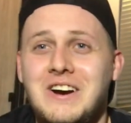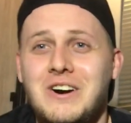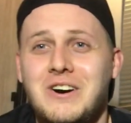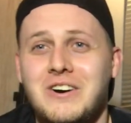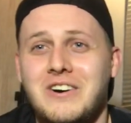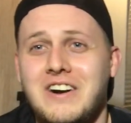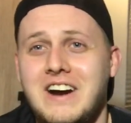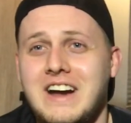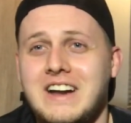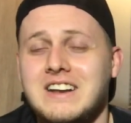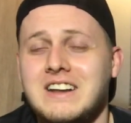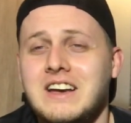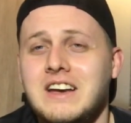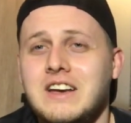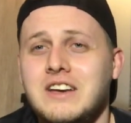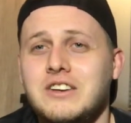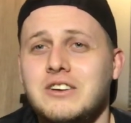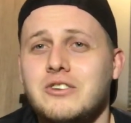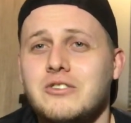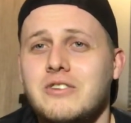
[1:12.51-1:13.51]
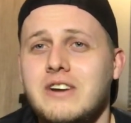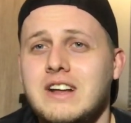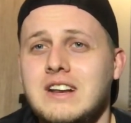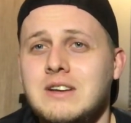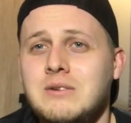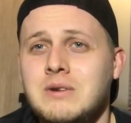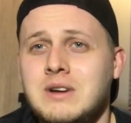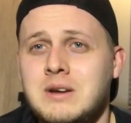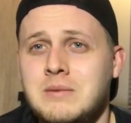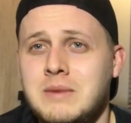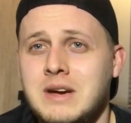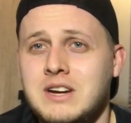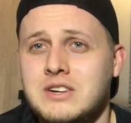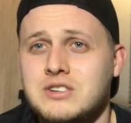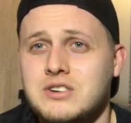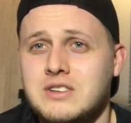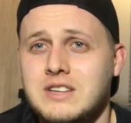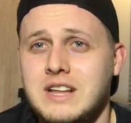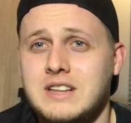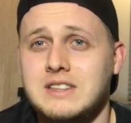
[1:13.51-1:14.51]
Alright, you really want to make
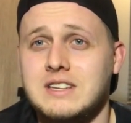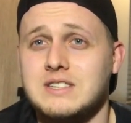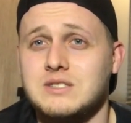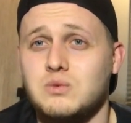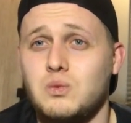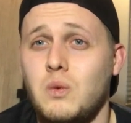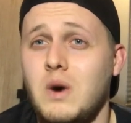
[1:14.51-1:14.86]
sure that there's